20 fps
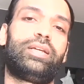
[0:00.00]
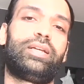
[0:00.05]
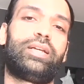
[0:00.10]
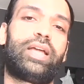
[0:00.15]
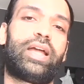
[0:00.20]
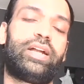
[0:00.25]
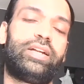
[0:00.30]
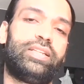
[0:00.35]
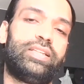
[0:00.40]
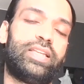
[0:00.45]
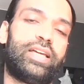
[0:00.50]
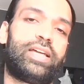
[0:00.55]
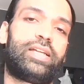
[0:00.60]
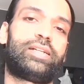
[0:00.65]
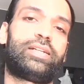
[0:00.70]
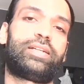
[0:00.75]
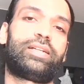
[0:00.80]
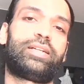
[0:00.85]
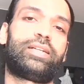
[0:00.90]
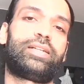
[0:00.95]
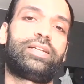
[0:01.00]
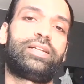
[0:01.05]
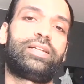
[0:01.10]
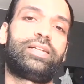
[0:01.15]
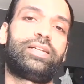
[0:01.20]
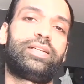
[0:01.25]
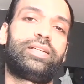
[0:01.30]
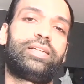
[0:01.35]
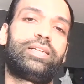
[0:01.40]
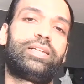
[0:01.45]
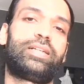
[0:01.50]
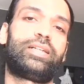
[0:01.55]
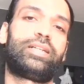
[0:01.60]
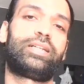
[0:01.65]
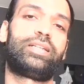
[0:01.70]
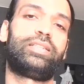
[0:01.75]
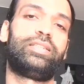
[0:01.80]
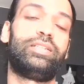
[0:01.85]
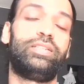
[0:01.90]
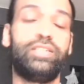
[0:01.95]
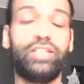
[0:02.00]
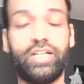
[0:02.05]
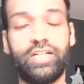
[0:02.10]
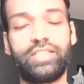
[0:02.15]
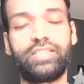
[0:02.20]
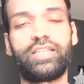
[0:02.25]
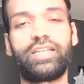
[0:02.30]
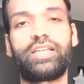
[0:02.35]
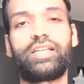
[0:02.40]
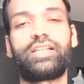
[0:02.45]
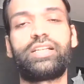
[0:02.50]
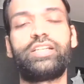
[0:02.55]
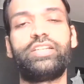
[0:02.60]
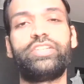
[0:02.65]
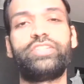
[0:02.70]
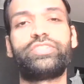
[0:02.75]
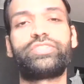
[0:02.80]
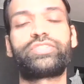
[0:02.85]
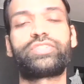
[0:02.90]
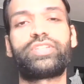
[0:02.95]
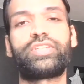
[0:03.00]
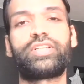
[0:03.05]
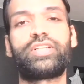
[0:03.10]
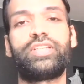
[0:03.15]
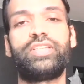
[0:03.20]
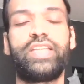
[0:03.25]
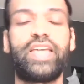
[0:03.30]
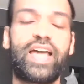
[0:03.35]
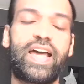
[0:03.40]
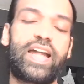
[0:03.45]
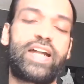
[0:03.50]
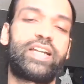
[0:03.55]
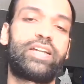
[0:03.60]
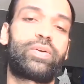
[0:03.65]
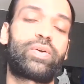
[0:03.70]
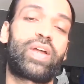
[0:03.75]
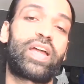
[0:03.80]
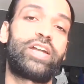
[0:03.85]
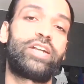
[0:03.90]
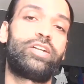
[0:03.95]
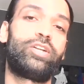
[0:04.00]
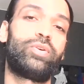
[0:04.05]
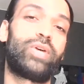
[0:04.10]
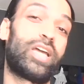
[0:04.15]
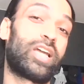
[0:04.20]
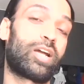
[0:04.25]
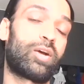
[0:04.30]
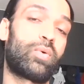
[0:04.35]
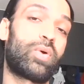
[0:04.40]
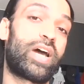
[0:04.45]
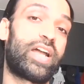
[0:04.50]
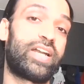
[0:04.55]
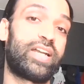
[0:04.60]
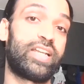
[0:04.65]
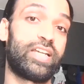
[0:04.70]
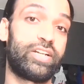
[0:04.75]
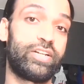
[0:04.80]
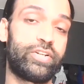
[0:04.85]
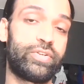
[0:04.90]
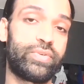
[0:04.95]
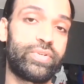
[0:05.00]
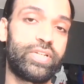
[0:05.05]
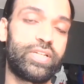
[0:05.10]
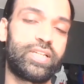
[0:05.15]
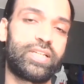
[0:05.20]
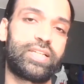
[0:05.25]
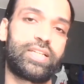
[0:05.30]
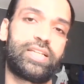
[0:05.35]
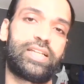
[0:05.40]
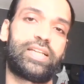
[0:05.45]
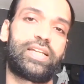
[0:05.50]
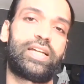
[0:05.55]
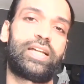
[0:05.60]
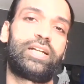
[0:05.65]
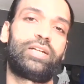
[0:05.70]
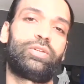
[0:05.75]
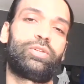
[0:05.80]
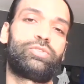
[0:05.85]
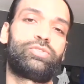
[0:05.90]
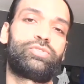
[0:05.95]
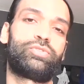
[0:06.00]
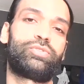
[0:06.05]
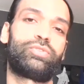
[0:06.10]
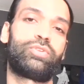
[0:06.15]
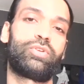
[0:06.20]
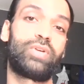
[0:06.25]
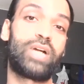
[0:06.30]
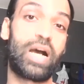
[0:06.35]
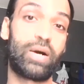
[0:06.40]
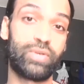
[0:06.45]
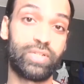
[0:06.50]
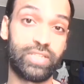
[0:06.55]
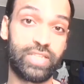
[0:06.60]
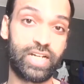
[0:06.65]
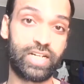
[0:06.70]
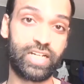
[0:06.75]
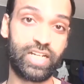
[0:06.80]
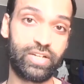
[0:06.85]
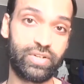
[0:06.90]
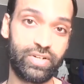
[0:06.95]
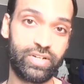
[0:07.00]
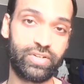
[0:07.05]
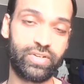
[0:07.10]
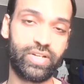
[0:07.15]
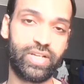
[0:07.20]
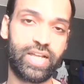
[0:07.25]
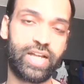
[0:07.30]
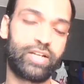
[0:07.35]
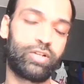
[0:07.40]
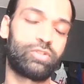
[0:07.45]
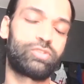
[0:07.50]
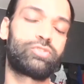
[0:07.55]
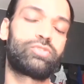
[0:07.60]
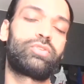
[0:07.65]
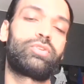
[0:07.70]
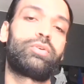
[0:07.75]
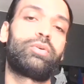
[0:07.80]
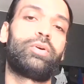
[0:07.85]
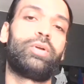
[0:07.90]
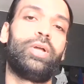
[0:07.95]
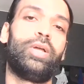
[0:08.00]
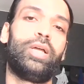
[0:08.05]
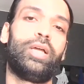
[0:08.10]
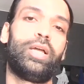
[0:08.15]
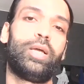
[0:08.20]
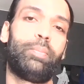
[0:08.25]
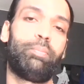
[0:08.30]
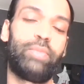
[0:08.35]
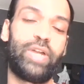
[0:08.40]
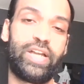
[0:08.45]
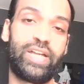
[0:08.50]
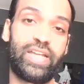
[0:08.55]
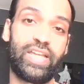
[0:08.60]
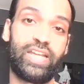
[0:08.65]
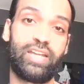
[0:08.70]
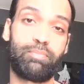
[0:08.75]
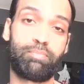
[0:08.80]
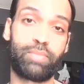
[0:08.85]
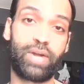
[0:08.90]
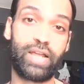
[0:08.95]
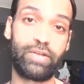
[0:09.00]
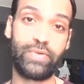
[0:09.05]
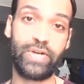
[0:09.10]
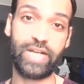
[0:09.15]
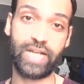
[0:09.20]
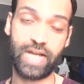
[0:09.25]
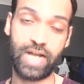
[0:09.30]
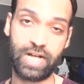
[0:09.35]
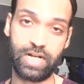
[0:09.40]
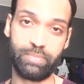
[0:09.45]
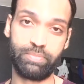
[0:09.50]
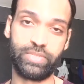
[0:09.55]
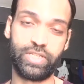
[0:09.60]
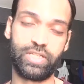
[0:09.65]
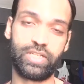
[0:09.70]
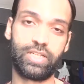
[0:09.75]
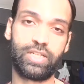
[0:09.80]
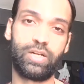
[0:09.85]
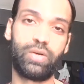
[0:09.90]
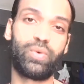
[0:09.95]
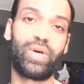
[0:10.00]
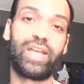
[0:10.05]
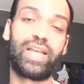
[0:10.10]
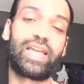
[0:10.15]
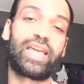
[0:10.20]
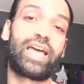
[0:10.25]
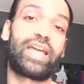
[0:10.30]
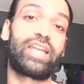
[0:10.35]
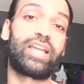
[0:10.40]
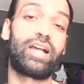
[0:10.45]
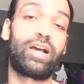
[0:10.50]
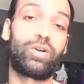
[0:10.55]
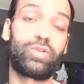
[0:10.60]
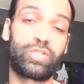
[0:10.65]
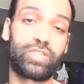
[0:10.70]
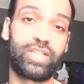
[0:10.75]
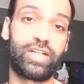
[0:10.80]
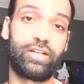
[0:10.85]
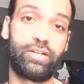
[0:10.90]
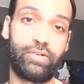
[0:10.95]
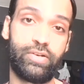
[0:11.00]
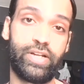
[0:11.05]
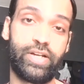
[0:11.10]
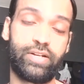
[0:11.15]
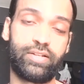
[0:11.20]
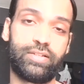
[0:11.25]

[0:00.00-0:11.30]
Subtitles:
And then the third thing is they had a right to acquire territory and also to govern that territory and also to maintain a private army while carrying out that trade.